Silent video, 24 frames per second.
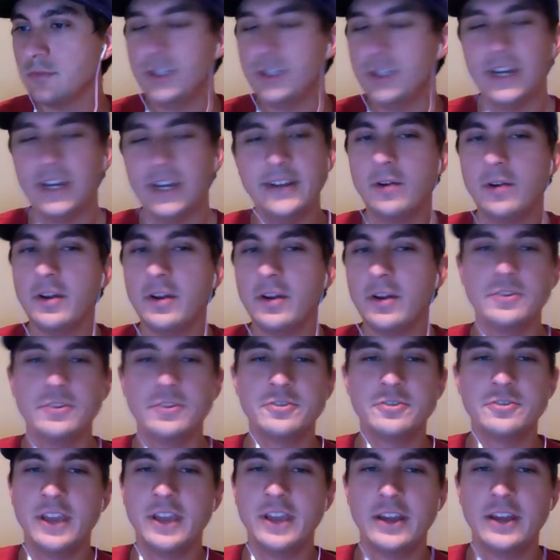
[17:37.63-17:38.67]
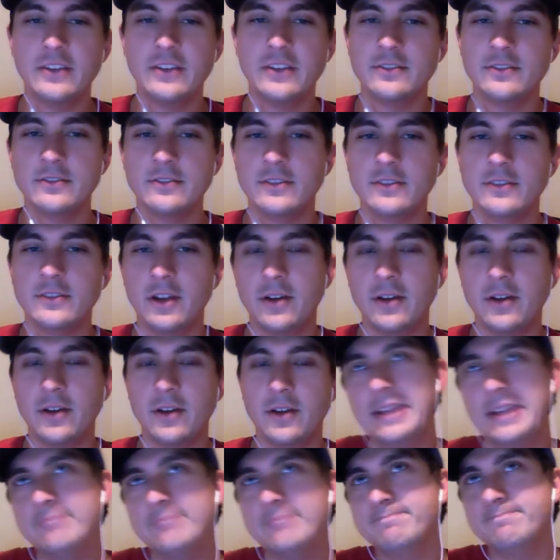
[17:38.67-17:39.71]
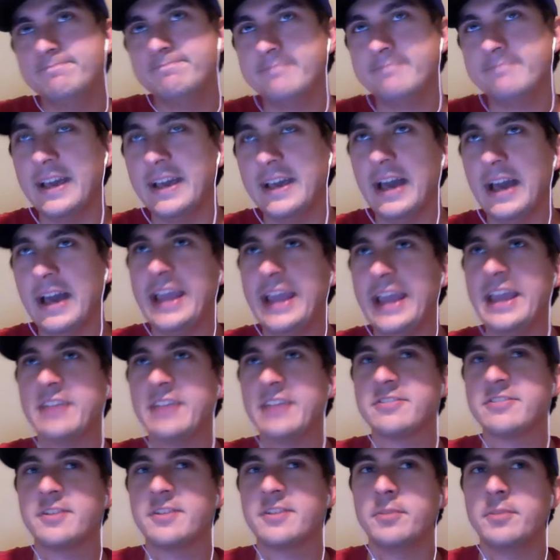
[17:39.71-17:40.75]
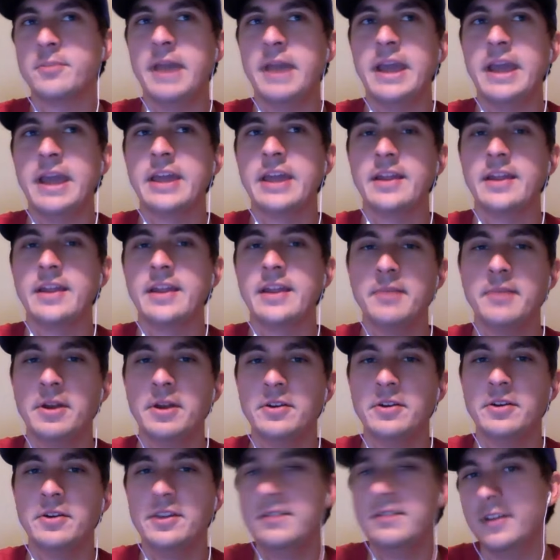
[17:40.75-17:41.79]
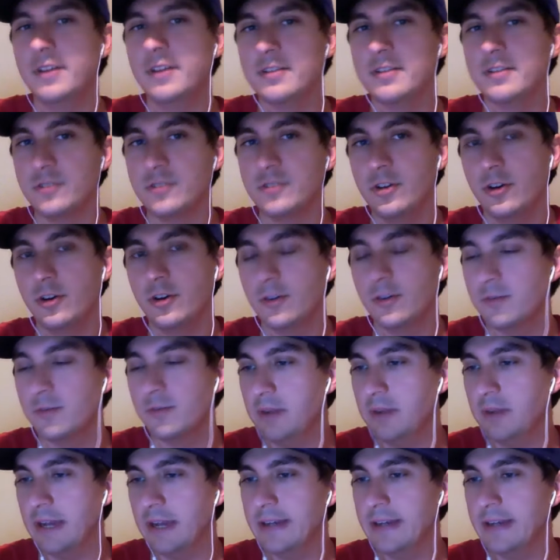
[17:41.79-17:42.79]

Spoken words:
I don't understand. I mean, I guess they're banking on the better defense too, but